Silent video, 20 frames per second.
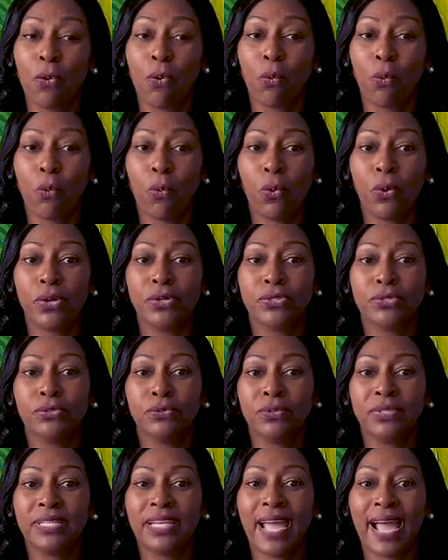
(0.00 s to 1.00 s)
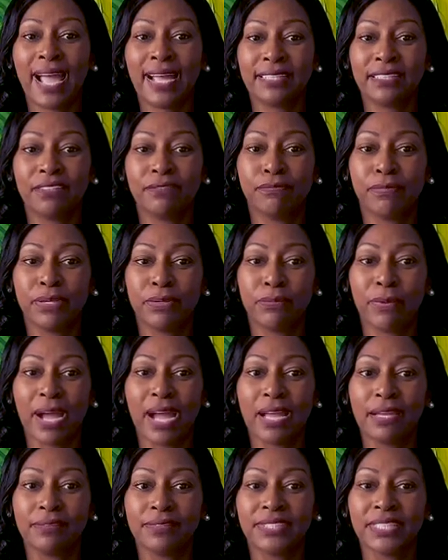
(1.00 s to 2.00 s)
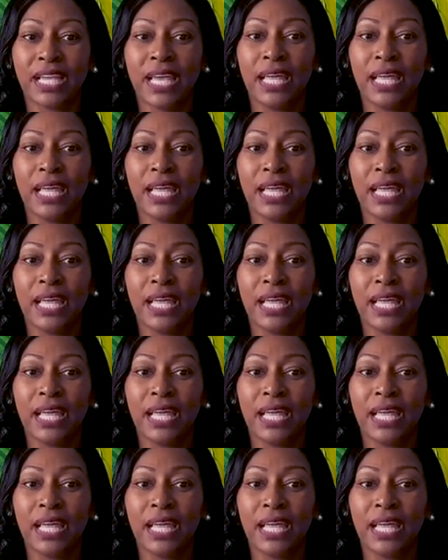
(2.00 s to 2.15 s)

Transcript: or newly active midwives,